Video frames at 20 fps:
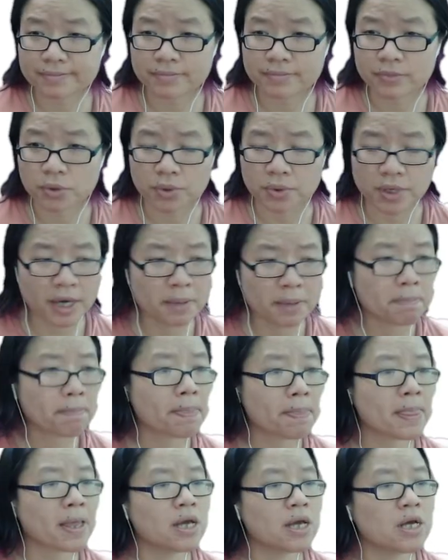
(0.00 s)
Okay,
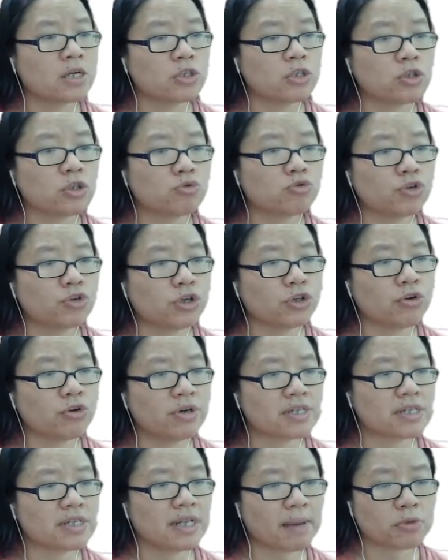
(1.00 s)
neutrino
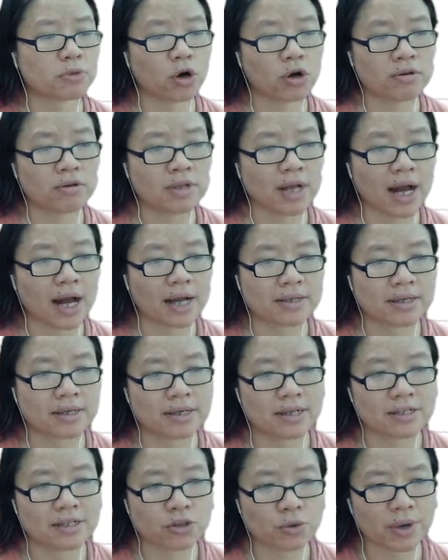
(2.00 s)
is a lepton. Other
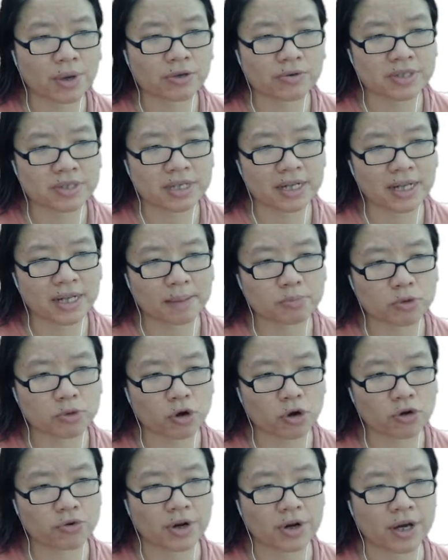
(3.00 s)
so when you see
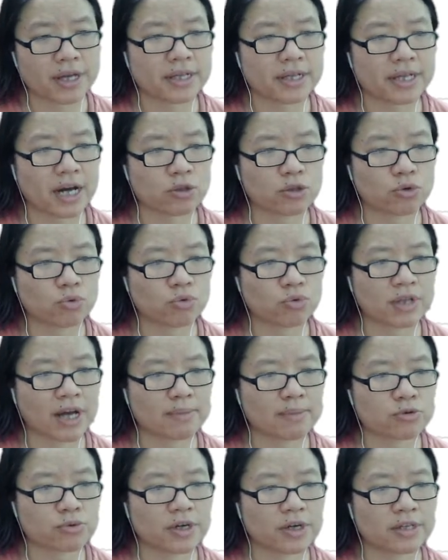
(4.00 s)
lepton, right, there are two
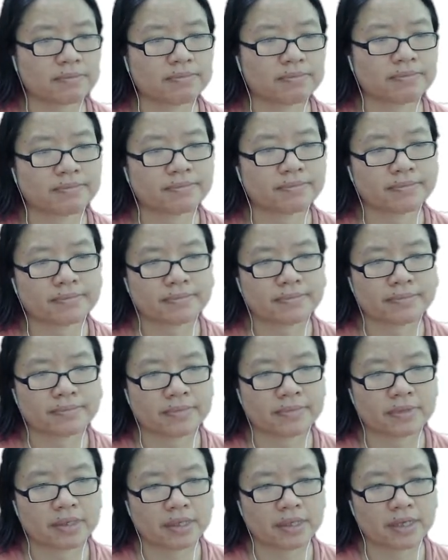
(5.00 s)
types. One
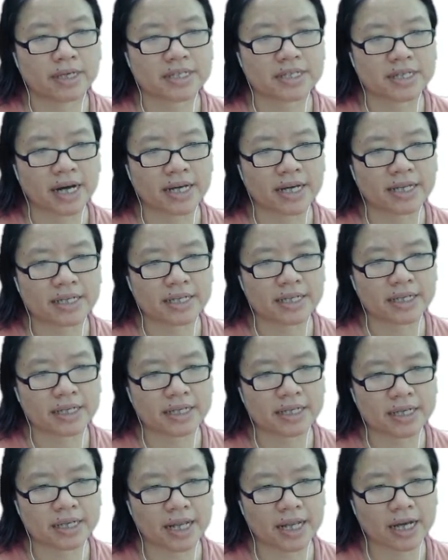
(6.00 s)
is either
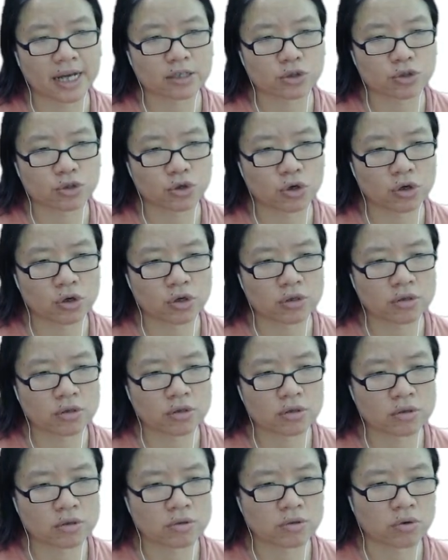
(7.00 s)
electron
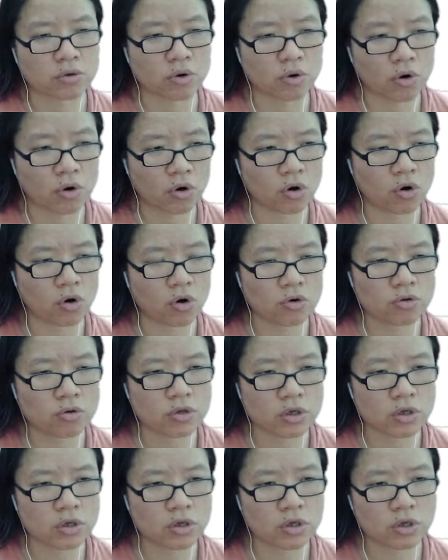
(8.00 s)
or
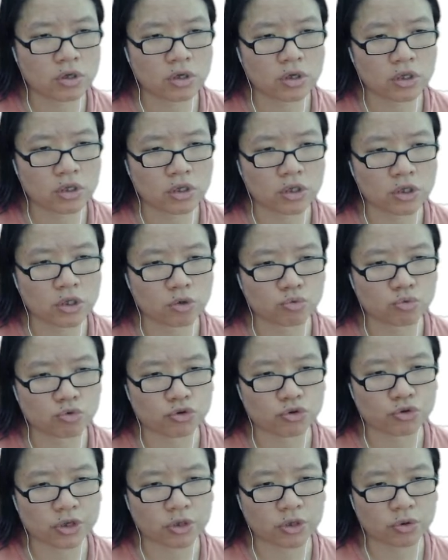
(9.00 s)

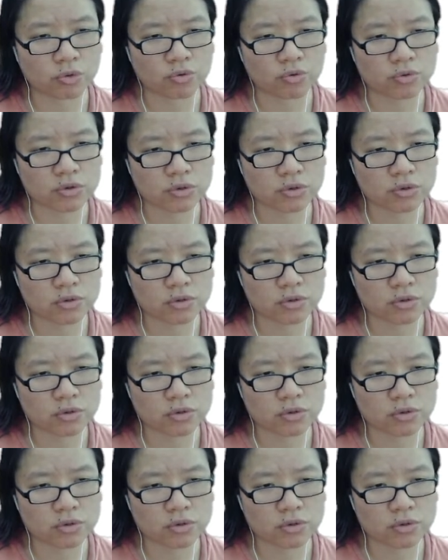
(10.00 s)
neutrinos.